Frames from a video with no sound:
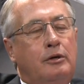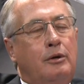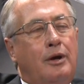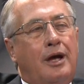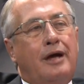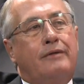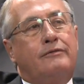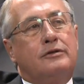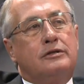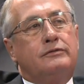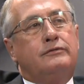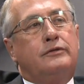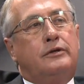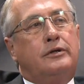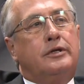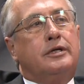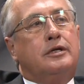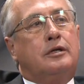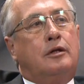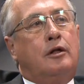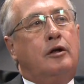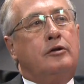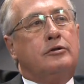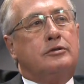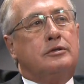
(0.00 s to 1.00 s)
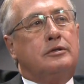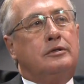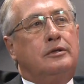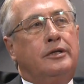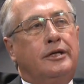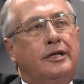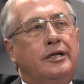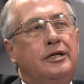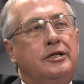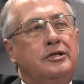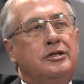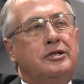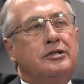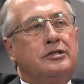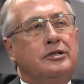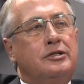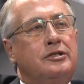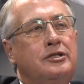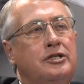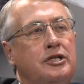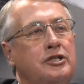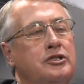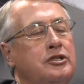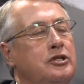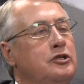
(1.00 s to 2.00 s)
do have is very close linkages
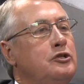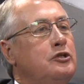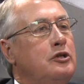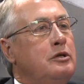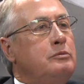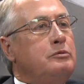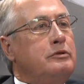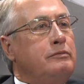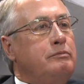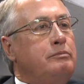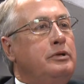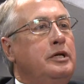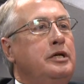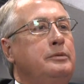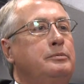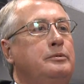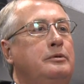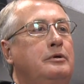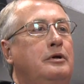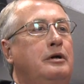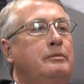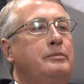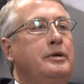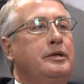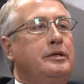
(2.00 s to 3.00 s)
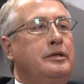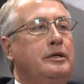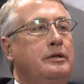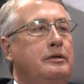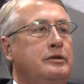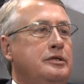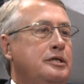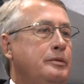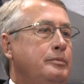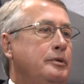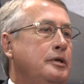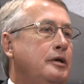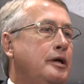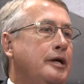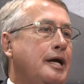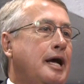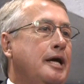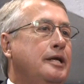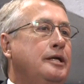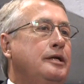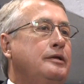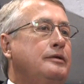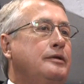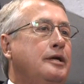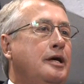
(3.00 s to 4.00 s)
just in terms of people. I mean, there are something like
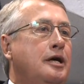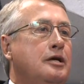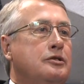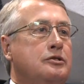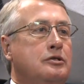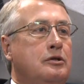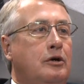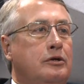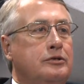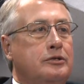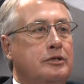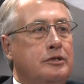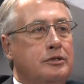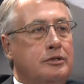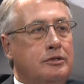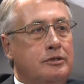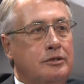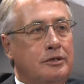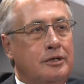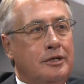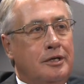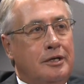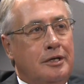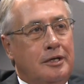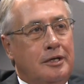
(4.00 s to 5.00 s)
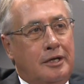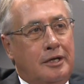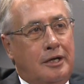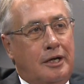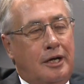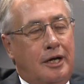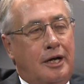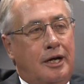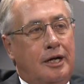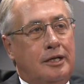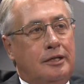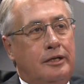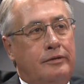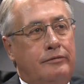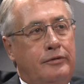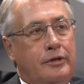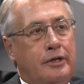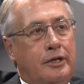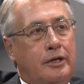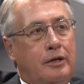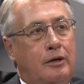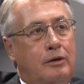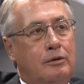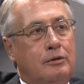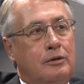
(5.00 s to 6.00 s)
eighty thousand Aussies uh,
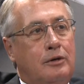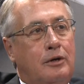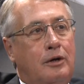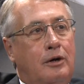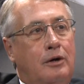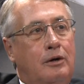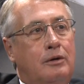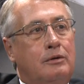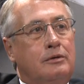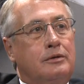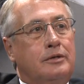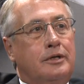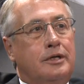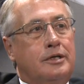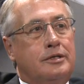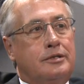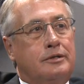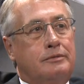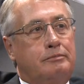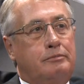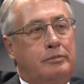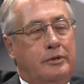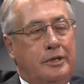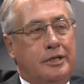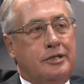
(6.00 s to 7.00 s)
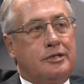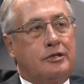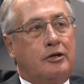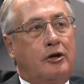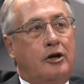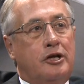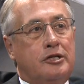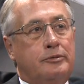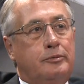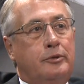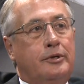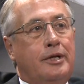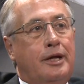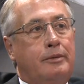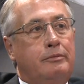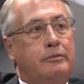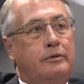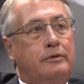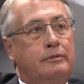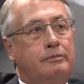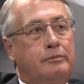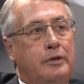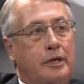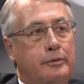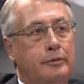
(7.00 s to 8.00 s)
living in Hong Kong. There's a pretty sizable
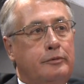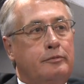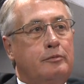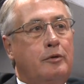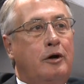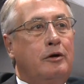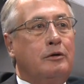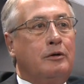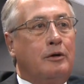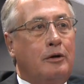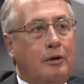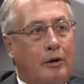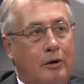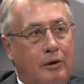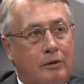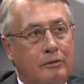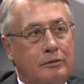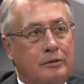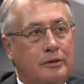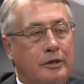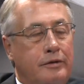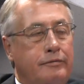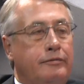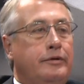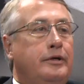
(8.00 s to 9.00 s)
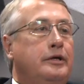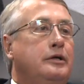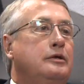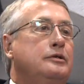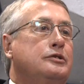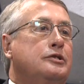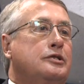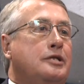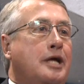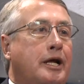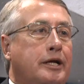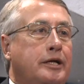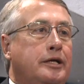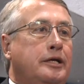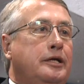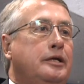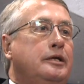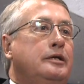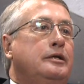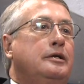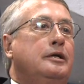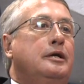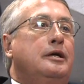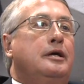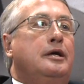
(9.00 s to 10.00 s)
number of people from Hong Kong living,
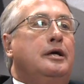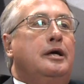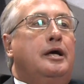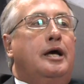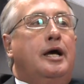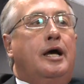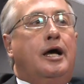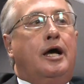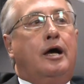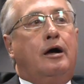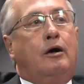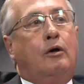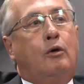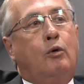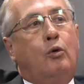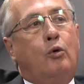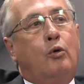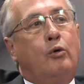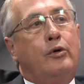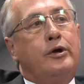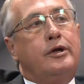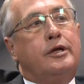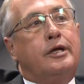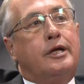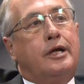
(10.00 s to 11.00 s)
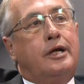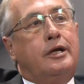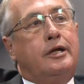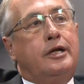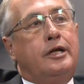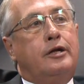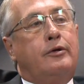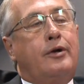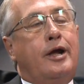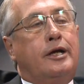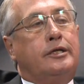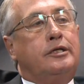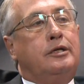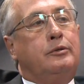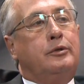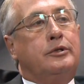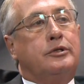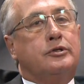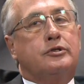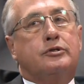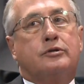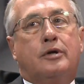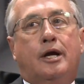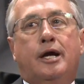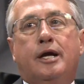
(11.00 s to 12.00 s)
studying, uh, or inter interacting with
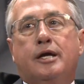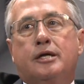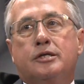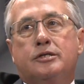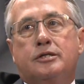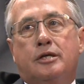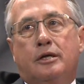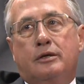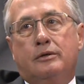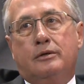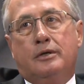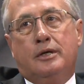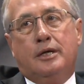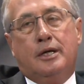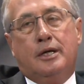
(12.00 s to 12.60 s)
Australia. So